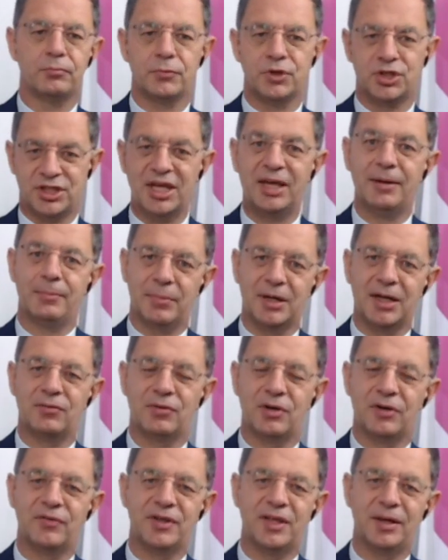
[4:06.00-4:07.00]
looks very
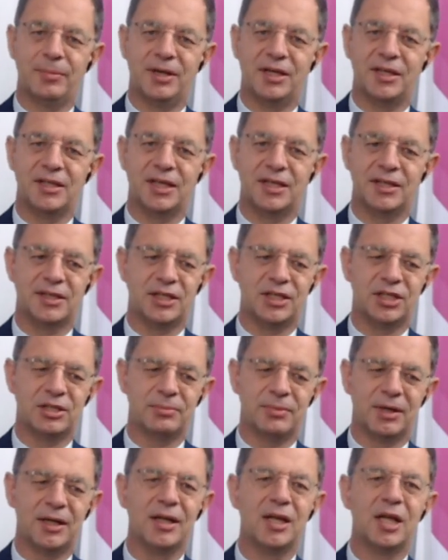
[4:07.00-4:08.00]
high, but it just
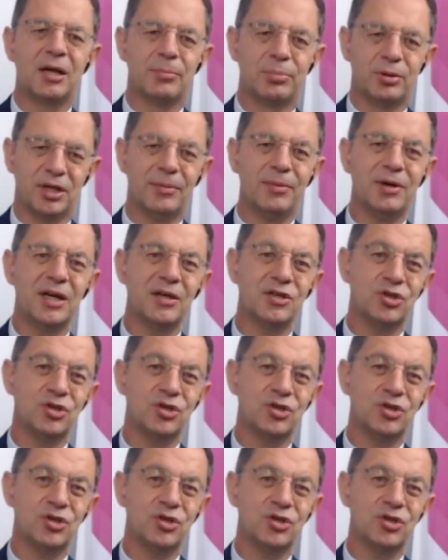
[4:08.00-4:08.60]
looks very high.